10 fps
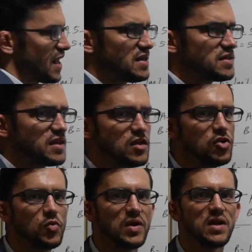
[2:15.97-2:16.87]
Anything
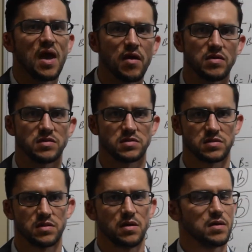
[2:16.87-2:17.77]
you
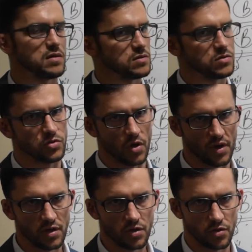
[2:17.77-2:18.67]
inherit, not
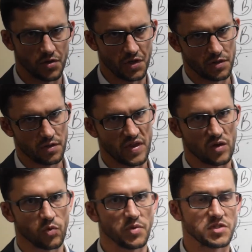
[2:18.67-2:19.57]
included,
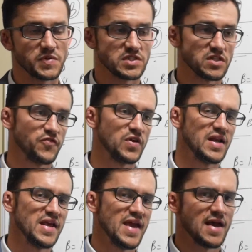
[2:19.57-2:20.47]
that will be
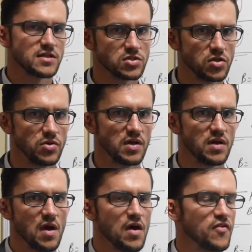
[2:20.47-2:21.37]
specifically
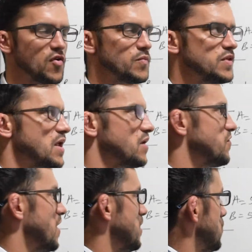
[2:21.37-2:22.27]
excluded from the net
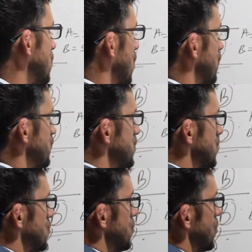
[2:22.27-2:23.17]
value of the
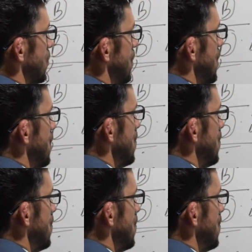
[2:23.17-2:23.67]
accrual.